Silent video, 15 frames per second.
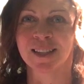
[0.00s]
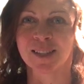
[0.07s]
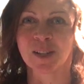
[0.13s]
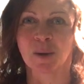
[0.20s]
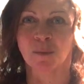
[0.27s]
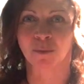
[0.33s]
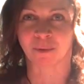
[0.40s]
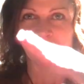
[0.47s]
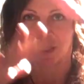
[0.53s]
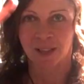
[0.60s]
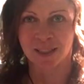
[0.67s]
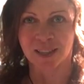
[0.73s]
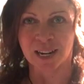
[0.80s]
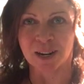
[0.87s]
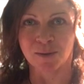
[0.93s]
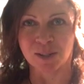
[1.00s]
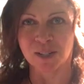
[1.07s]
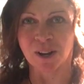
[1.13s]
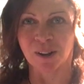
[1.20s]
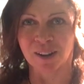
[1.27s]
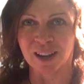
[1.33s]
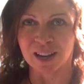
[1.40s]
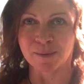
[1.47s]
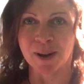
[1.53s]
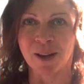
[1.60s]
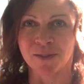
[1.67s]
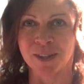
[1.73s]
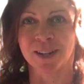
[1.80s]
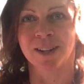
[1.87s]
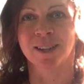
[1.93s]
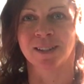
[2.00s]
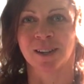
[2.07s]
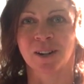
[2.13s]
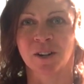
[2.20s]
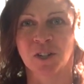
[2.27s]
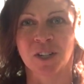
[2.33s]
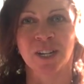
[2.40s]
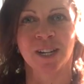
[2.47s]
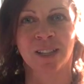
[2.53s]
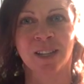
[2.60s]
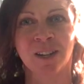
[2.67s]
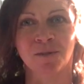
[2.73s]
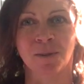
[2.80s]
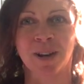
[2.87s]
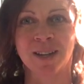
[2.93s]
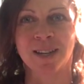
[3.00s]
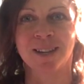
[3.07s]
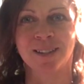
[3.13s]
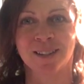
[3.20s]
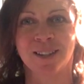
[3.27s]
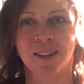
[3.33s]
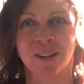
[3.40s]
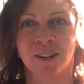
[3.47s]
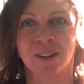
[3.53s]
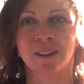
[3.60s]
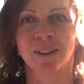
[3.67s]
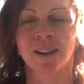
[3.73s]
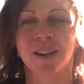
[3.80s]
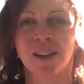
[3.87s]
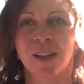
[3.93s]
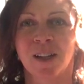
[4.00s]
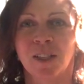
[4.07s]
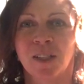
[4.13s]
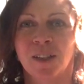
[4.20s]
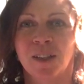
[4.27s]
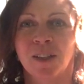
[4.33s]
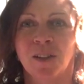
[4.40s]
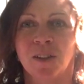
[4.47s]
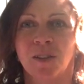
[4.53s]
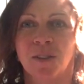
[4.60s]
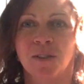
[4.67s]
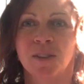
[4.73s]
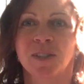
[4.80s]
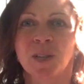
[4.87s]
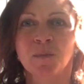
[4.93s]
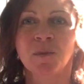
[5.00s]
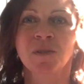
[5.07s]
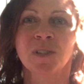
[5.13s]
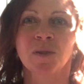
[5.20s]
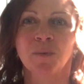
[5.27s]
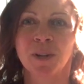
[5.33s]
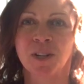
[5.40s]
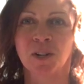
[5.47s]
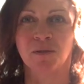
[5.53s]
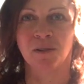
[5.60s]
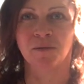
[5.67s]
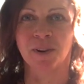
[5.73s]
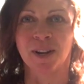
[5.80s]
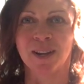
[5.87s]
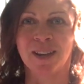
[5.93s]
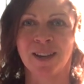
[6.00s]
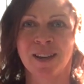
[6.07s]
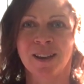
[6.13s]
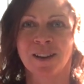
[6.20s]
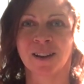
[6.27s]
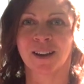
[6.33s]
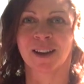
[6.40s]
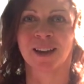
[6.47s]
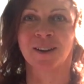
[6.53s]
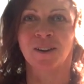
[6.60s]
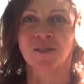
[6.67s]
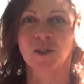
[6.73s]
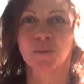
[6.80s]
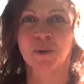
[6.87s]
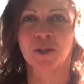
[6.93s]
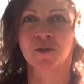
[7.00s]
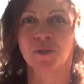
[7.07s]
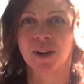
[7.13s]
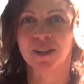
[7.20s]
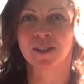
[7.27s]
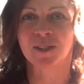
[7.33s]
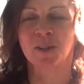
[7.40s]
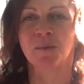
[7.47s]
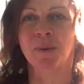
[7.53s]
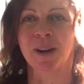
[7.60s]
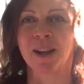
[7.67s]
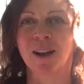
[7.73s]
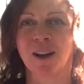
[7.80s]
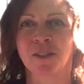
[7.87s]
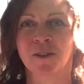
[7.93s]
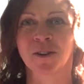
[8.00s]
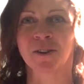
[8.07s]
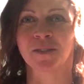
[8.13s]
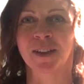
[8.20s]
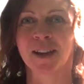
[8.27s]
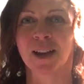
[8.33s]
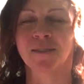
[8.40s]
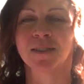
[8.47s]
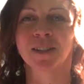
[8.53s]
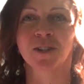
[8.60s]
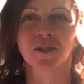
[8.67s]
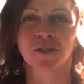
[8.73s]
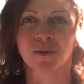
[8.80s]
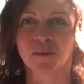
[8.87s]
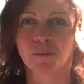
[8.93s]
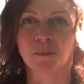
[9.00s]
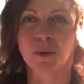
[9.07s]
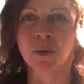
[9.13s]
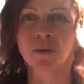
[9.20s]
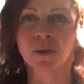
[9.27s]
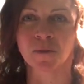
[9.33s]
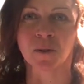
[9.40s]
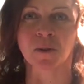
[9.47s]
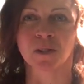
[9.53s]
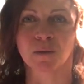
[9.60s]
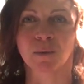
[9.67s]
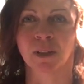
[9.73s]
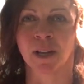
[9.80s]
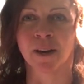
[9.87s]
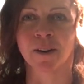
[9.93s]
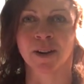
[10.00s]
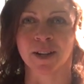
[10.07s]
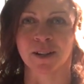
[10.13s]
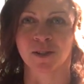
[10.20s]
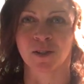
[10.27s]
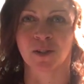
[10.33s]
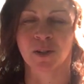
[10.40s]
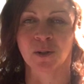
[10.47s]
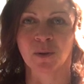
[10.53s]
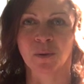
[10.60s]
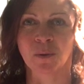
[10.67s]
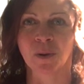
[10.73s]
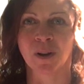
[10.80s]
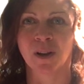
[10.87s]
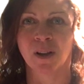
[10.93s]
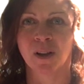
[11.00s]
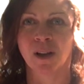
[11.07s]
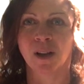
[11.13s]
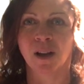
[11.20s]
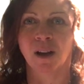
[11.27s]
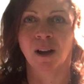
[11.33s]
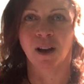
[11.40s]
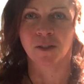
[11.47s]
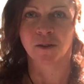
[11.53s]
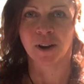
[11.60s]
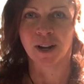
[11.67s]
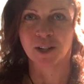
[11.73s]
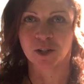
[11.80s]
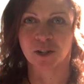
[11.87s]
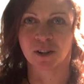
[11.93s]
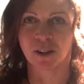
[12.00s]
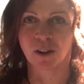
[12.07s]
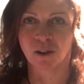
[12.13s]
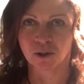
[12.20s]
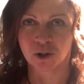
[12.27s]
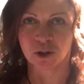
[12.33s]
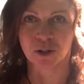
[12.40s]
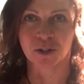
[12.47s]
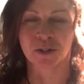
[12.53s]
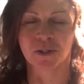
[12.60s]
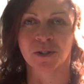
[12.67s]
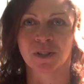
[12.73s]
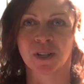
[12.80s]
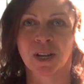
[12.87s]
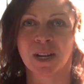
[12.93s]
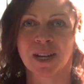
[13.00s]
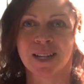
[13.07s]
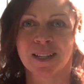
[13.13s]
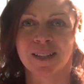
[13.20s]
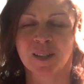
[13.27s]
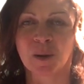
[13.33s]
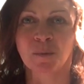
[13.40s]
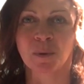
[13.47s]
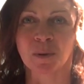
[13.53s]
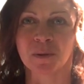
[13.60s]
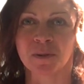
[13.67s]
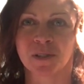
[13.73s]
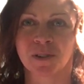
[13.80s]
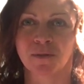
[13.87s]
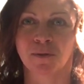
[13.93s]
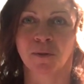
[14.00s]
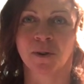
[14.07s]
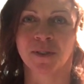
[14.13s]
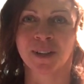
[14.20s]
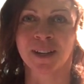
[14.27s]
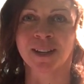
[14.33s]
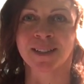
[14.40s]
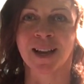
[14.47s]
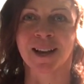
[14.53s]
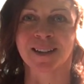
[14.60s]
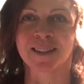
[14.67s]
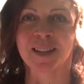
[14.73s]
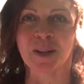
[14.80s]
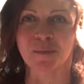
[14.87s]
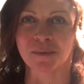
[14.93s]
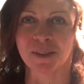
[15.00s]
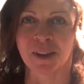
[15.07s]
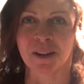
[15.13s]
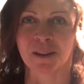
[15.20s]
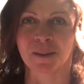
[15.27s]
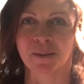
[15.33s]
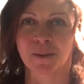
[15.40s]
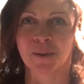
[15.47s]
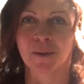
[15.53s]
this umbrella that I was talking about that is energy healing, Reiki's here. The symbols that we know in Reiki can also be traced to many other, they have such beautiful similarities to other ancient cultures' symbols for the exact same thing,